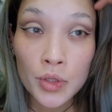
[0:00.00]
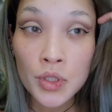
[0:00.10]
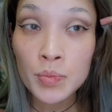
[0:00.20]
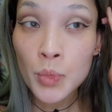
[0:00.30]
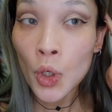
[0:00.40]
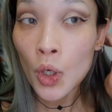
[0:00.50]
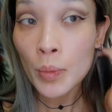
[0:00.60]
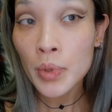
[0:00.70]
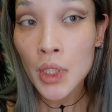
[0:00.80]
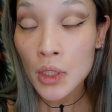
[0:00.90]
a
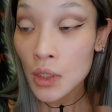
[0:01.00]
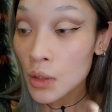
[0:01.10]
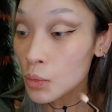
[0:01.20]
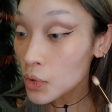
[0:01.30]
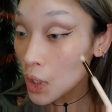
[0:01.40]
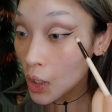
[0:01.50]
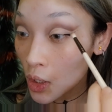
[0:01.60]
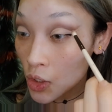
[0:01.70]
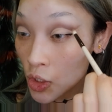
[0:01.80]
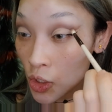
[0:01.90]
small blending
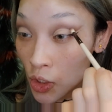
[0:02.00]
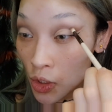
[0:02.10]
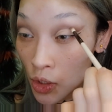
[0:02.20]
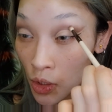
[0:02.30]
brush.